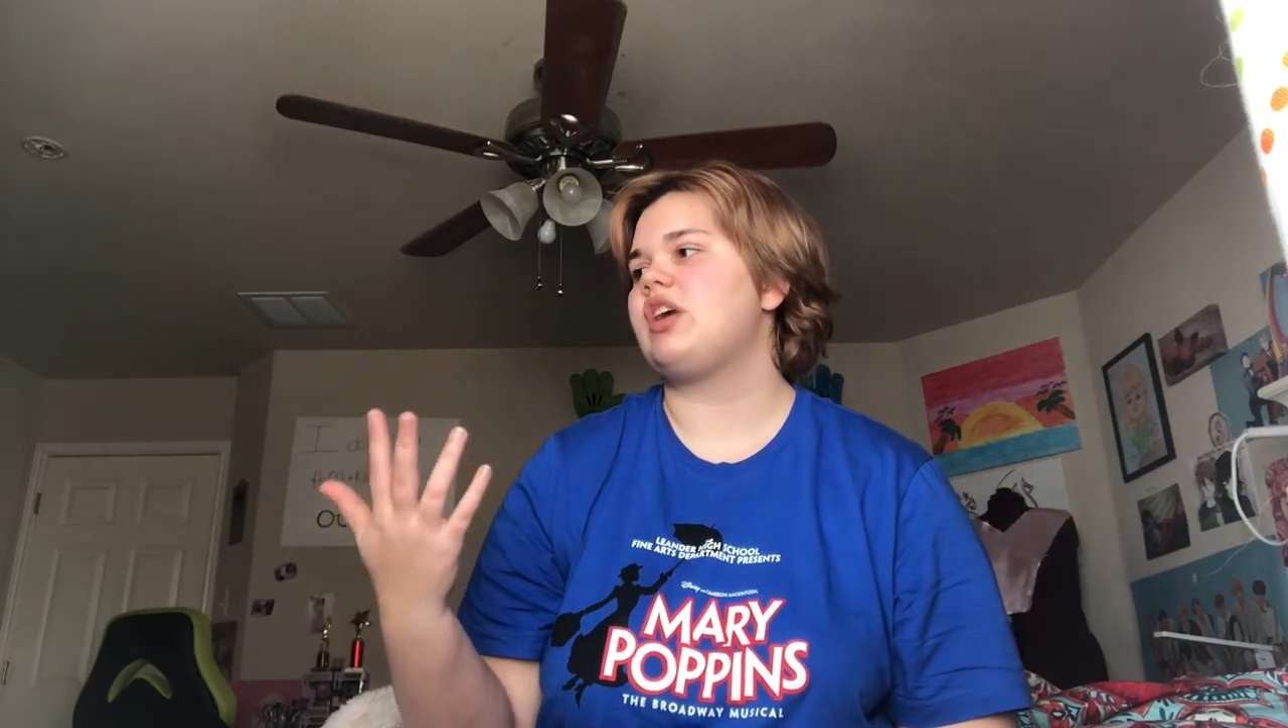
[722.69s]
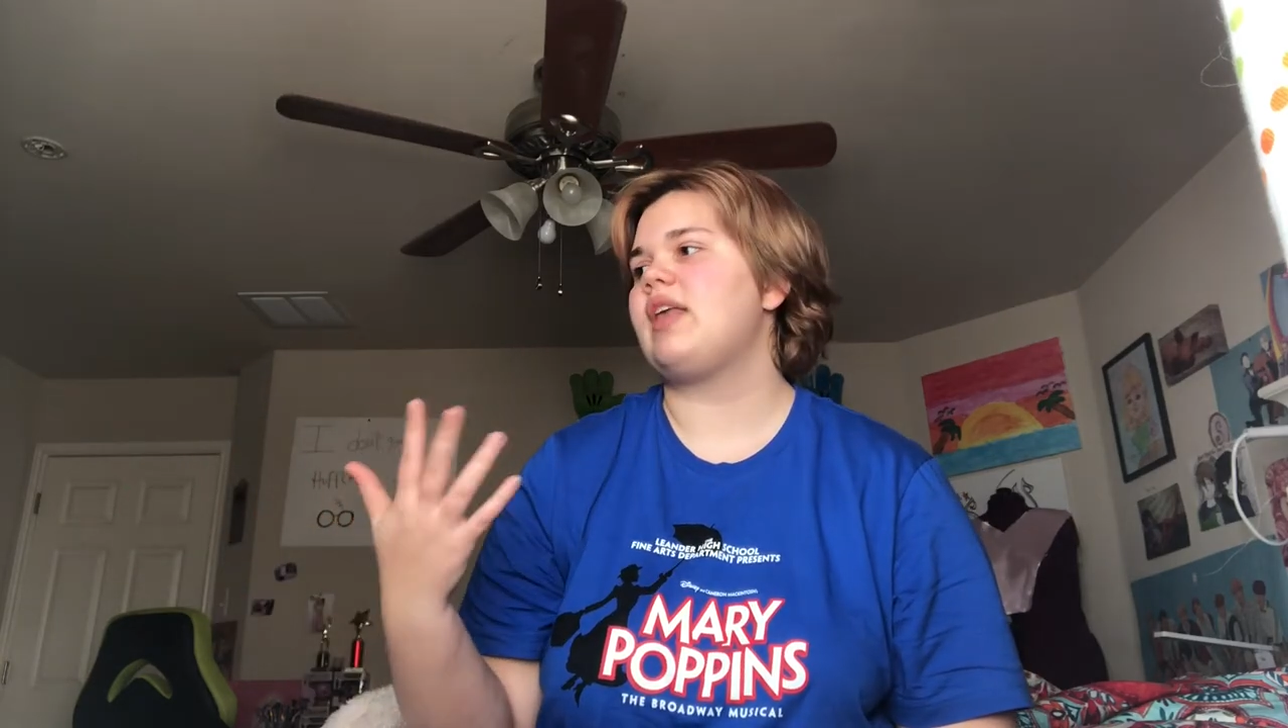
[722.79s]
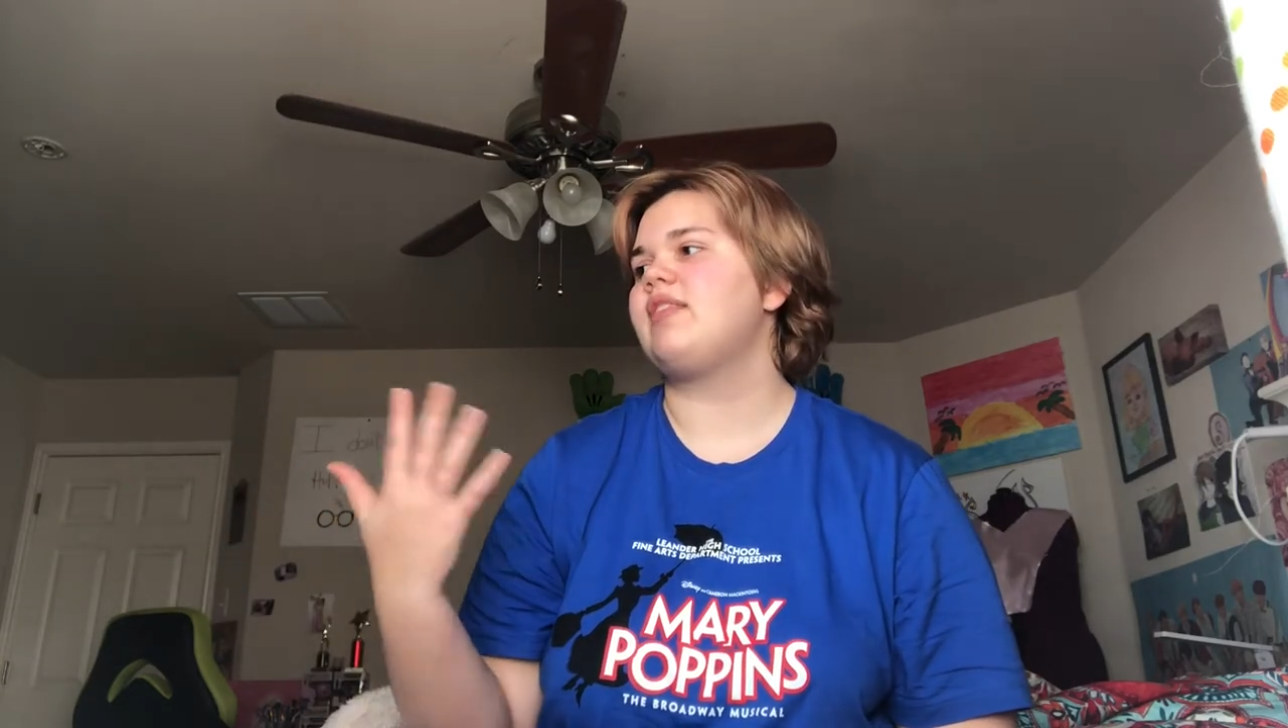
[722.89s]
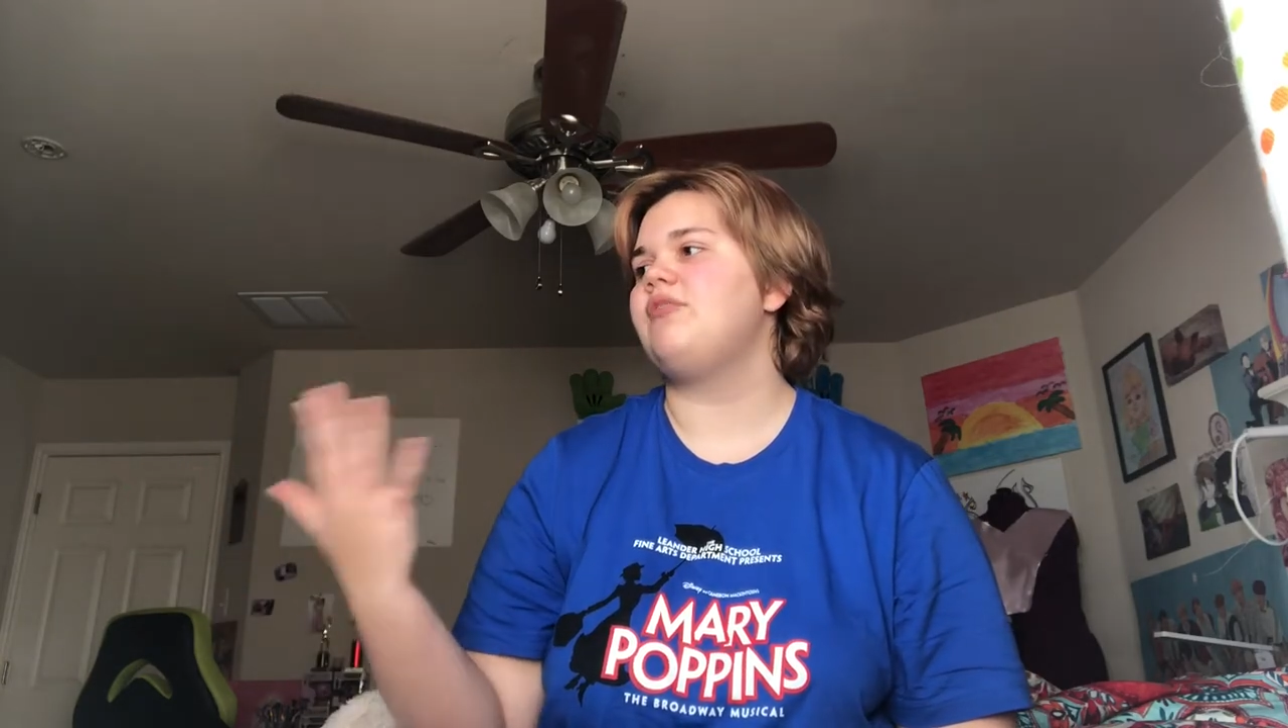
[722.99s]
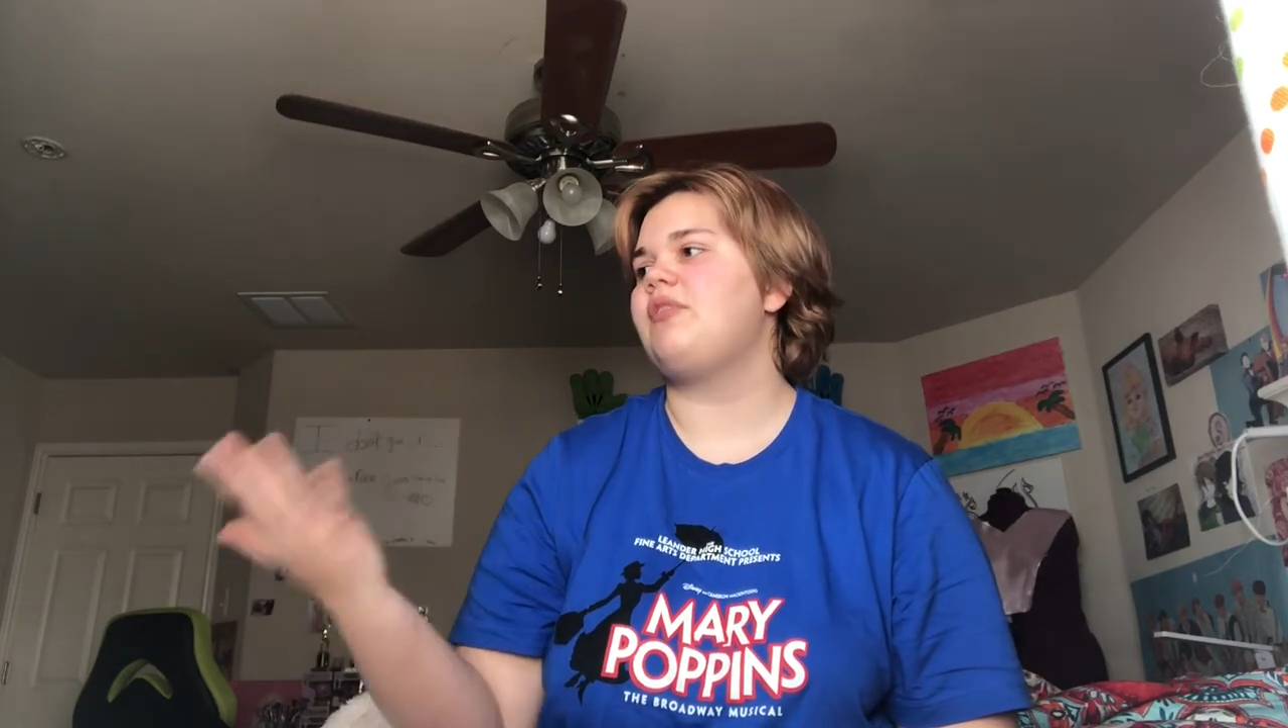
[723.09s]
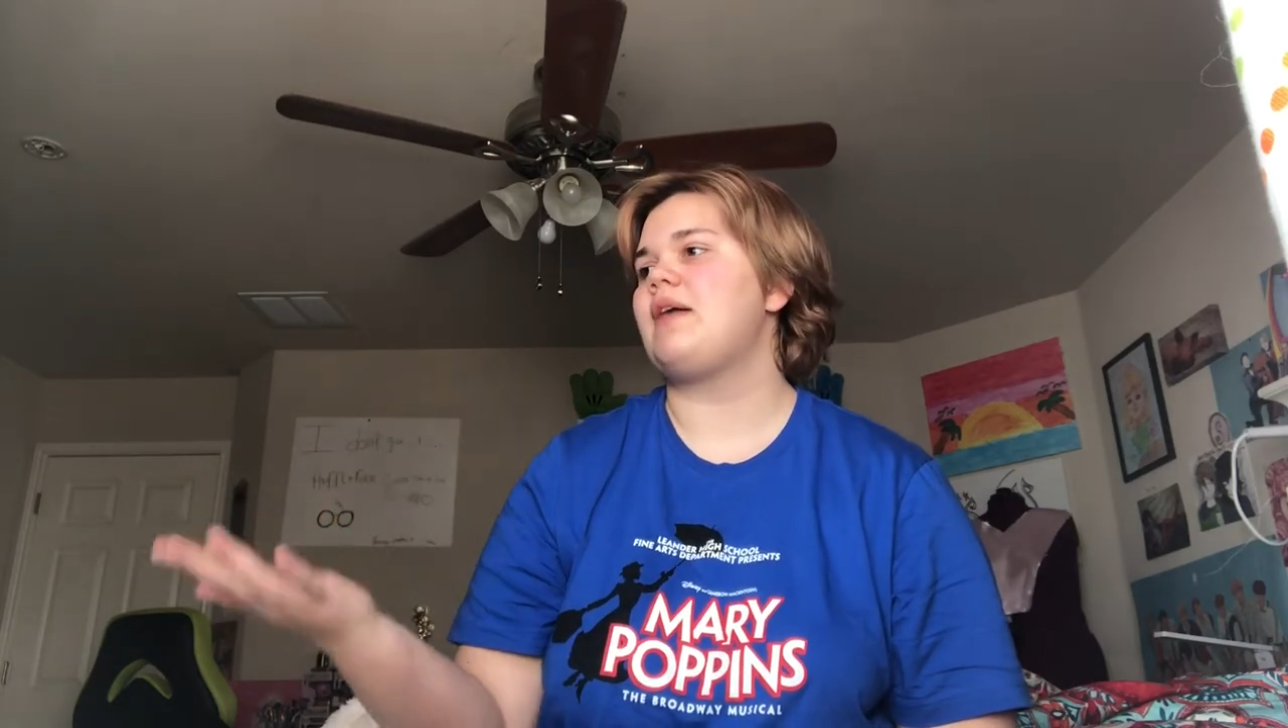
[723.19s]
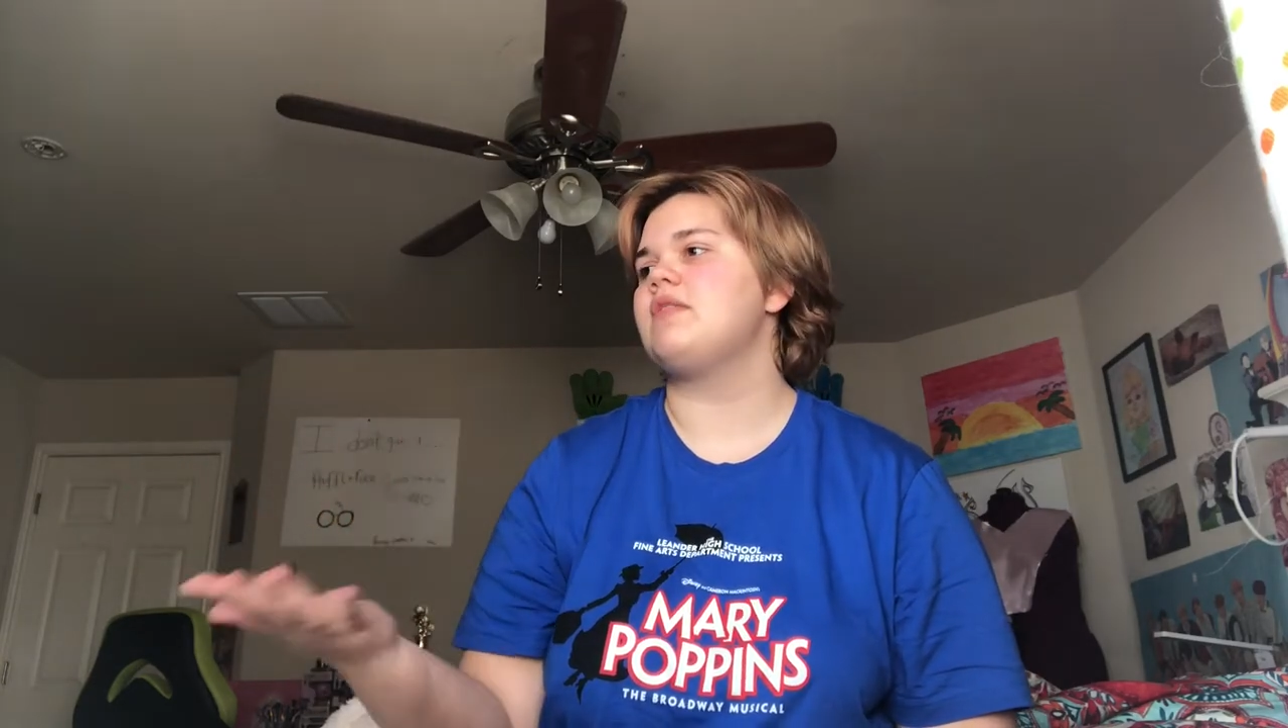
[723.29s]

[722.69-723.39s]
has the 5